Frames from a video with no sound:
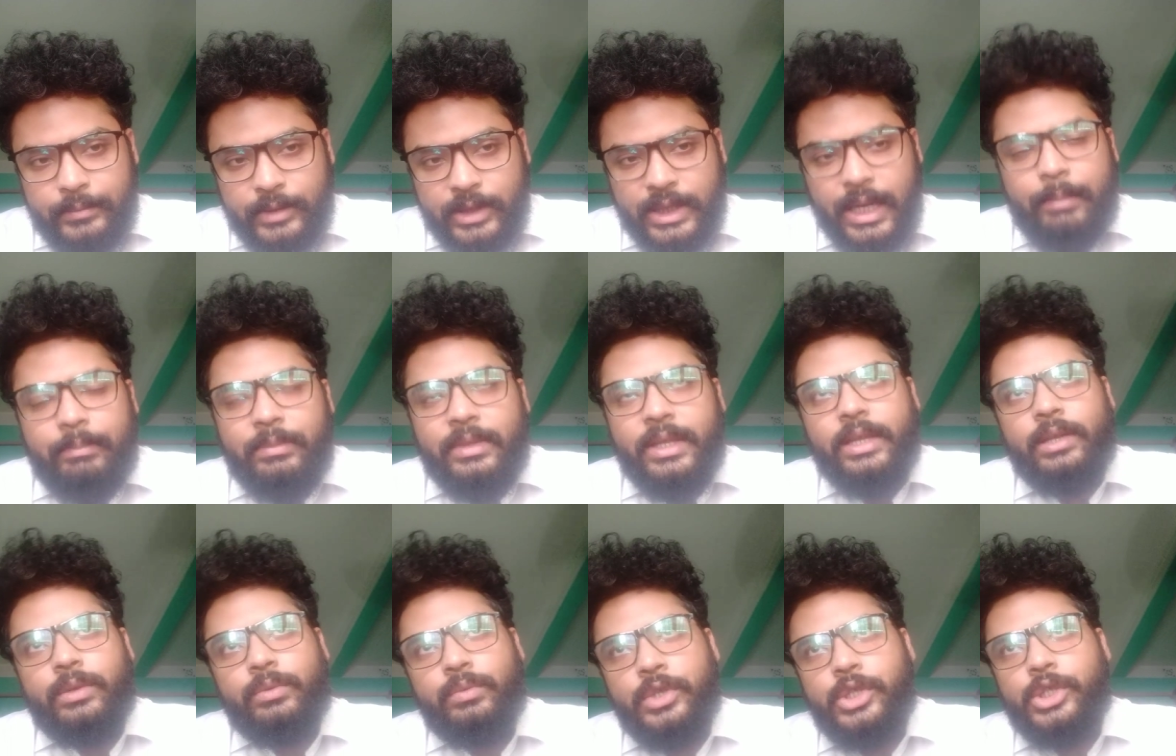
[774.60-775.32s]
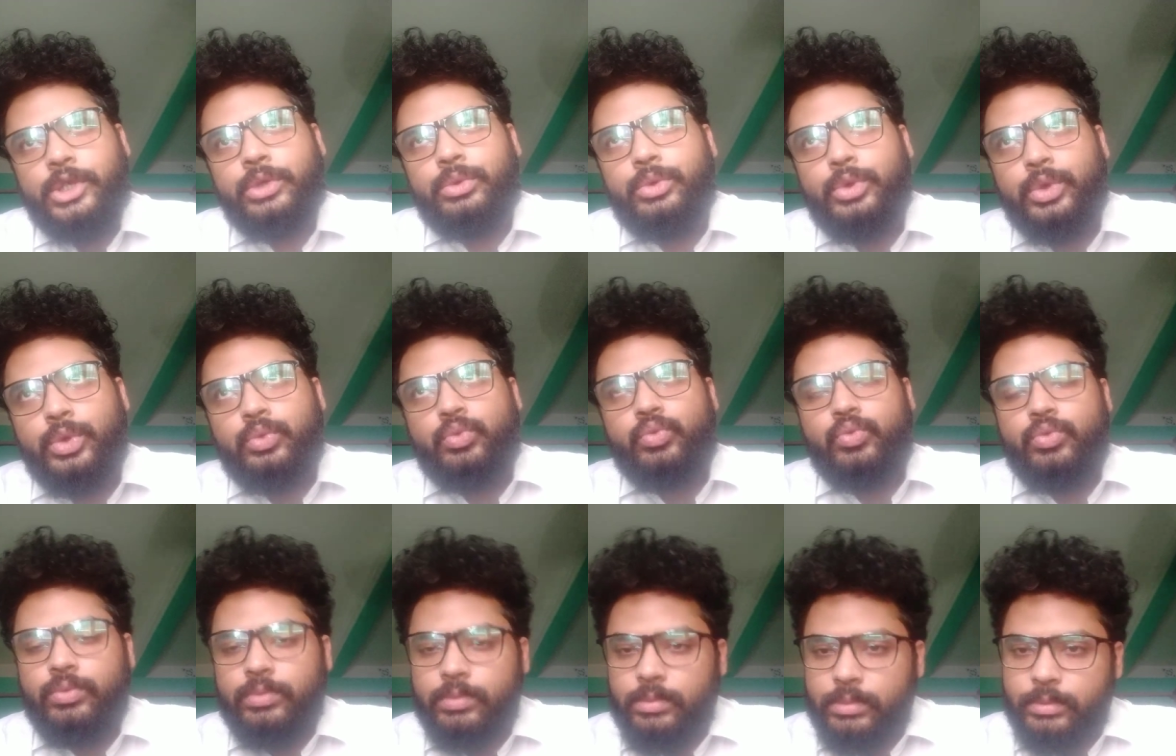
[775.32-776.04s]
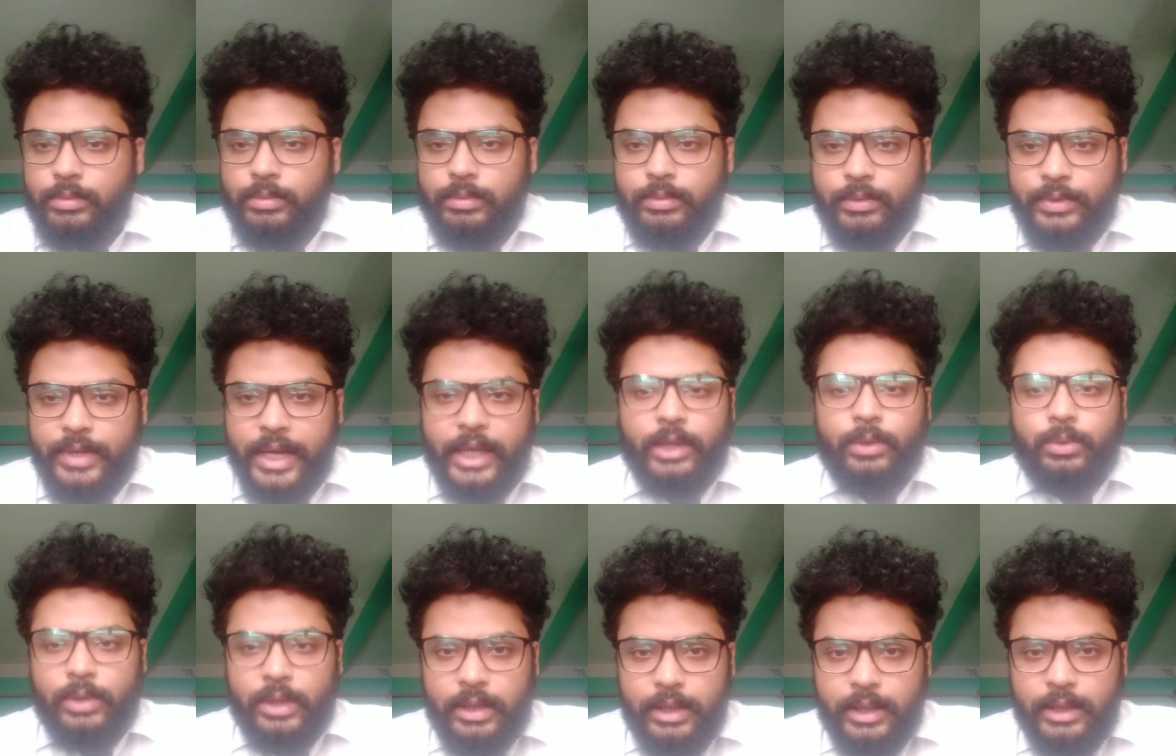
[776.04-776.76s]
something which you do
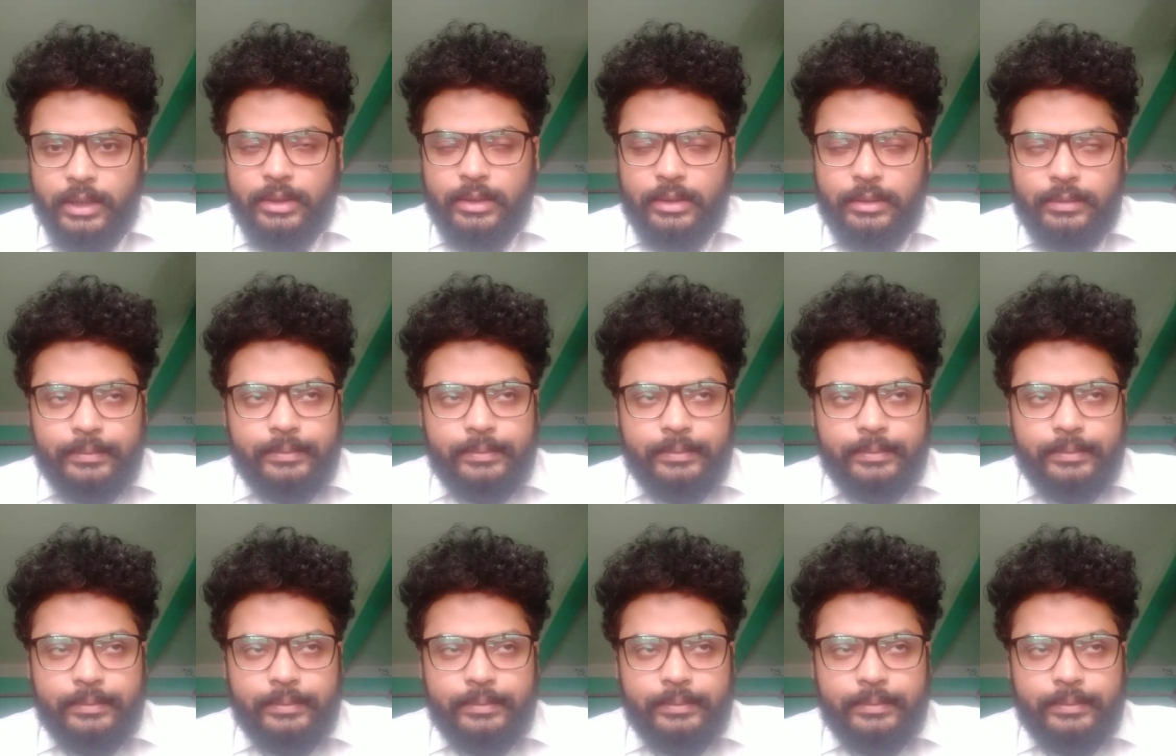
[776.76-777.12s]
regularly